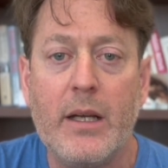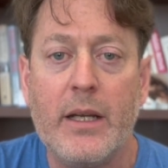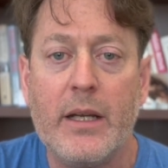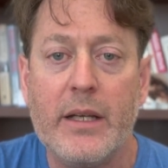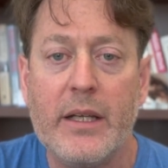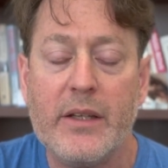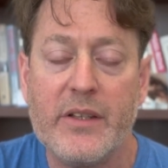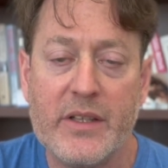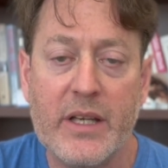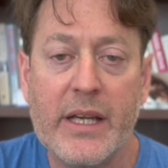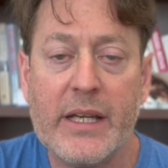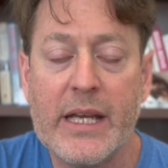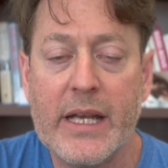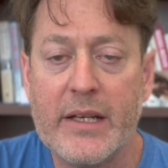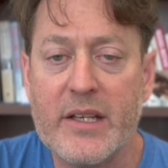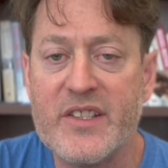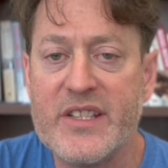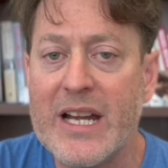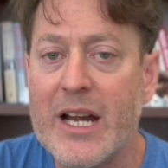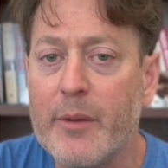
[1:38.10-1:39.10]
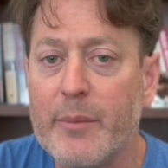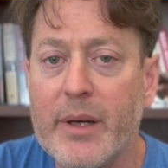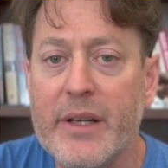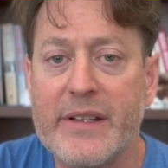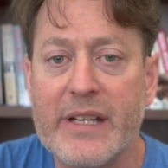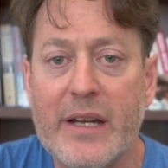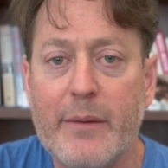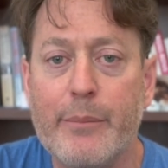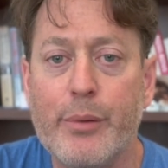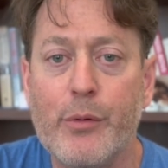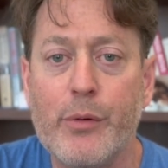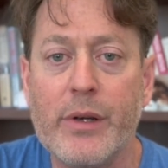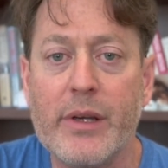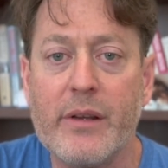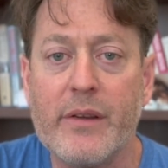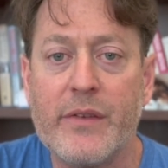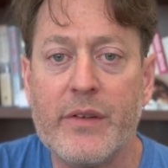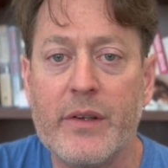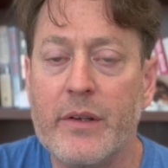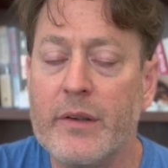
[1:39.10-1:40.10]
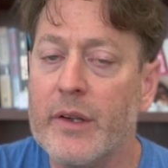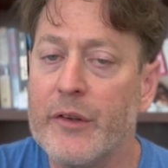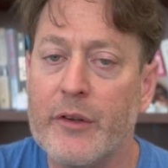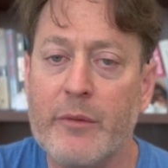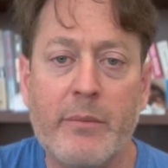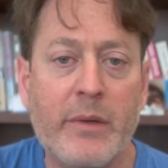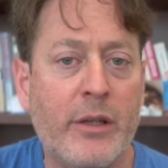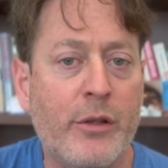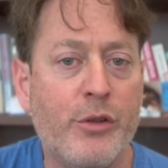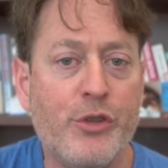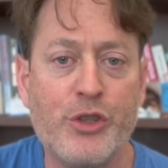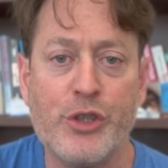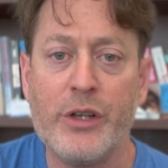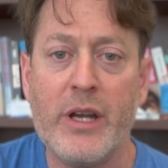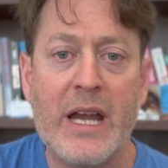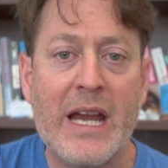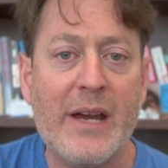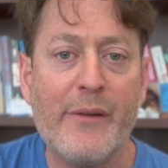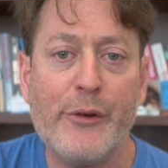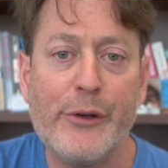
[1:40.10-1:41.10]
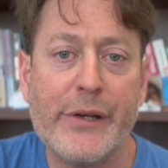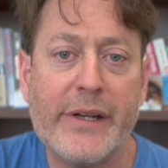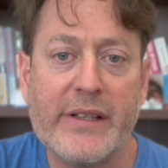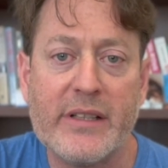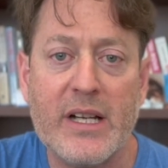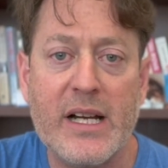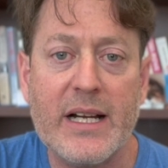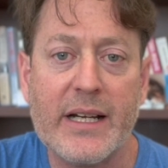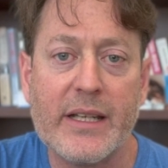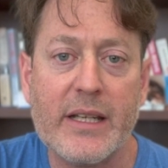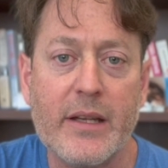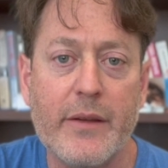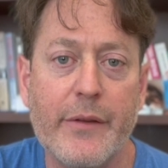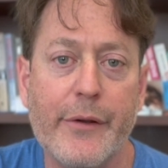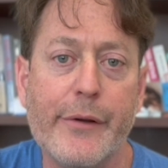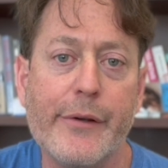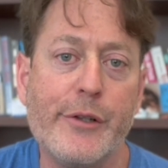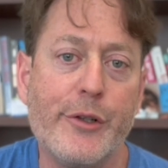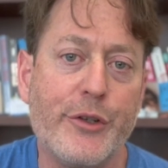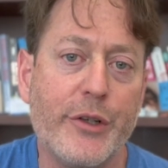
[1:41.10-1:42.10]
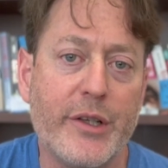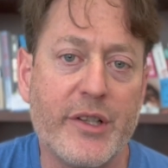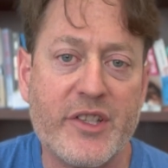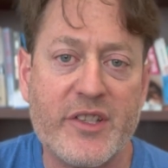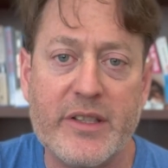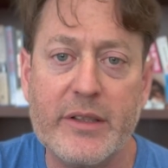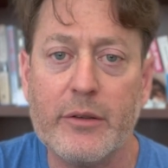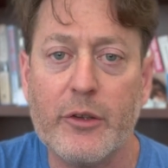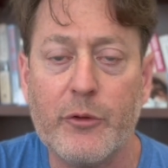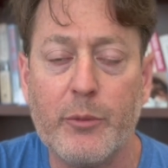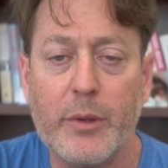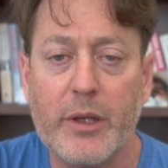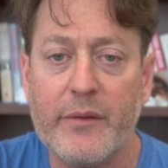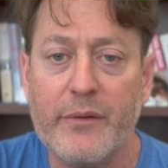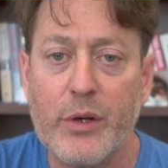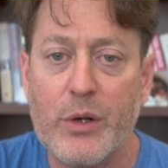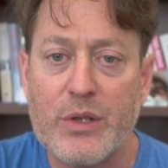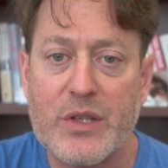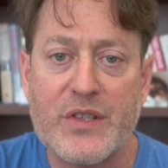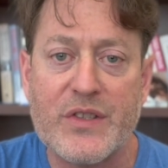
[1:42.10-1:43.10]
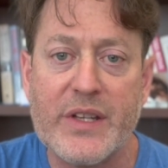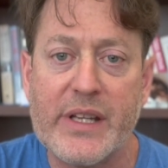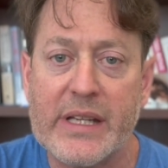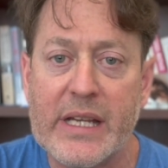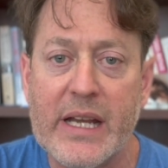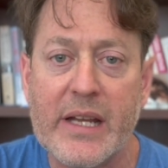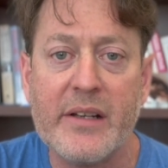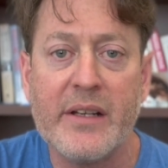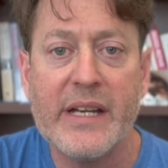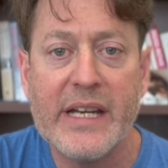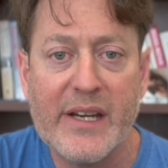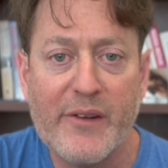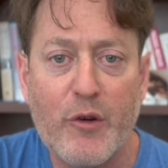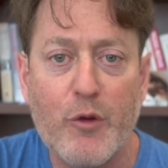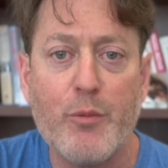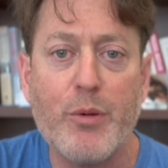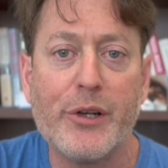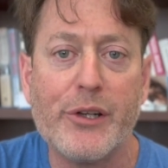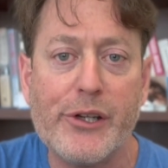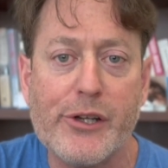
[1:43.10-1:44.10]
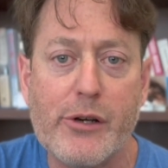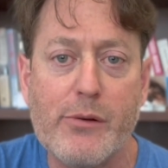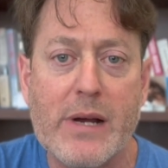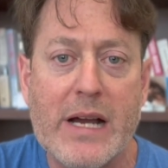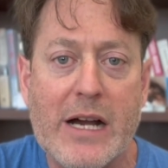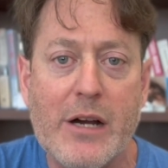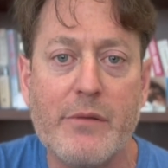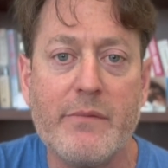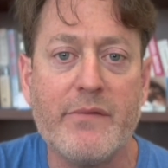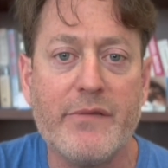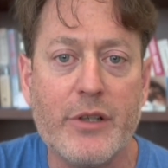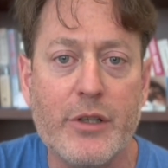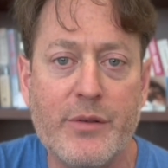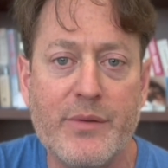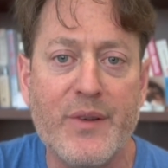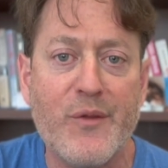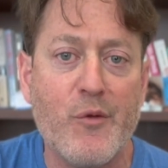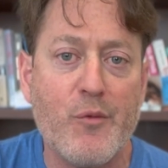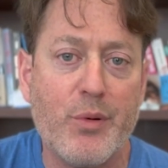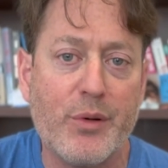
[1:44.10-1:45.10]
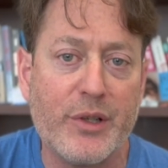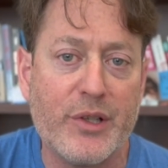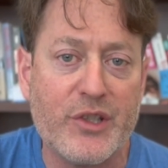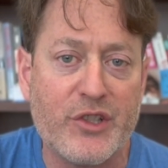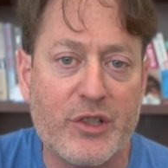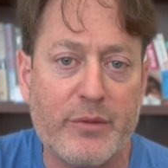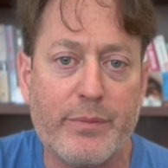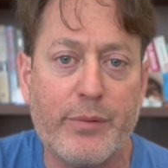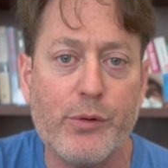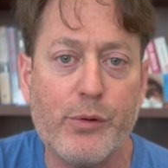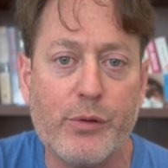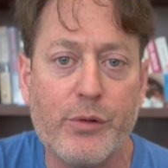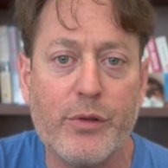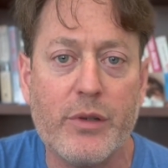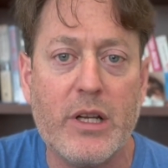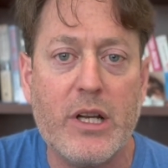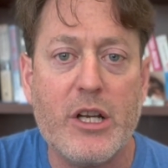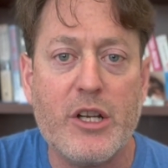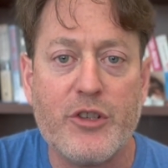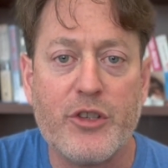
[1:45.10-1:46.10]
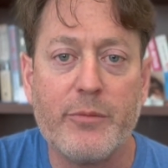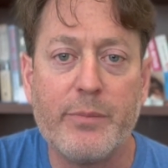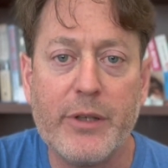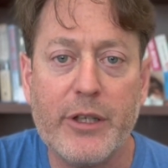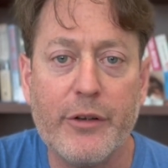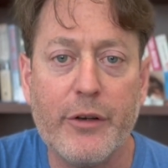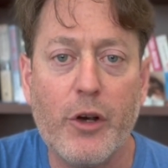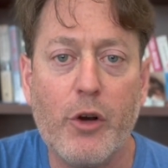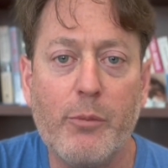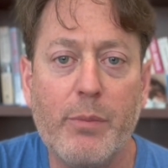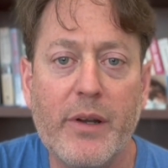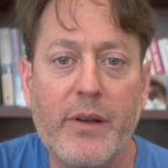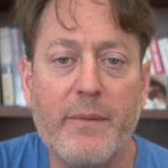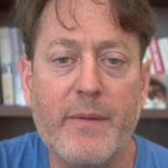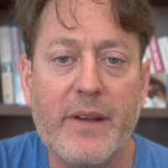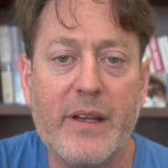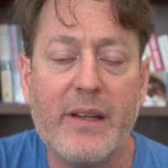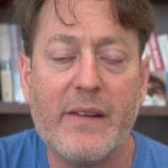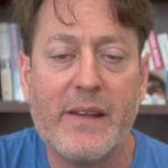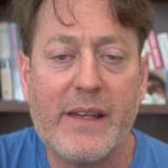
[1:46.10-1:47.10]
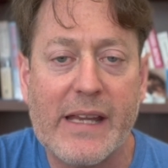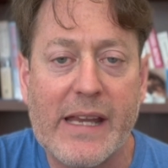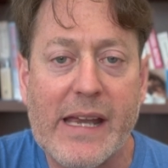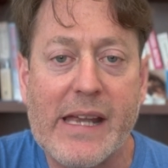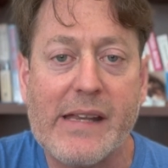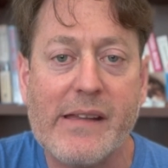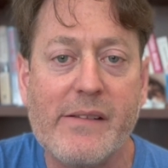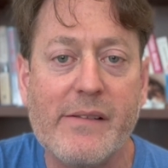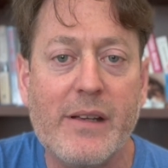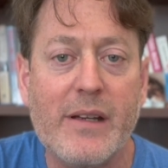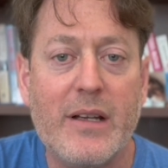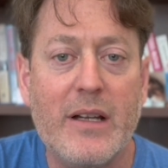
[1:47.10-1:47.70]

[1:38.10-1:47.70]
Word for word: he's, again, he's down by 10 points. It doesn't mean you should ever get cocky. They're going to try to steal as many votes as they can. Everybody go out and vote. Everybody support Shapiro. But in the end,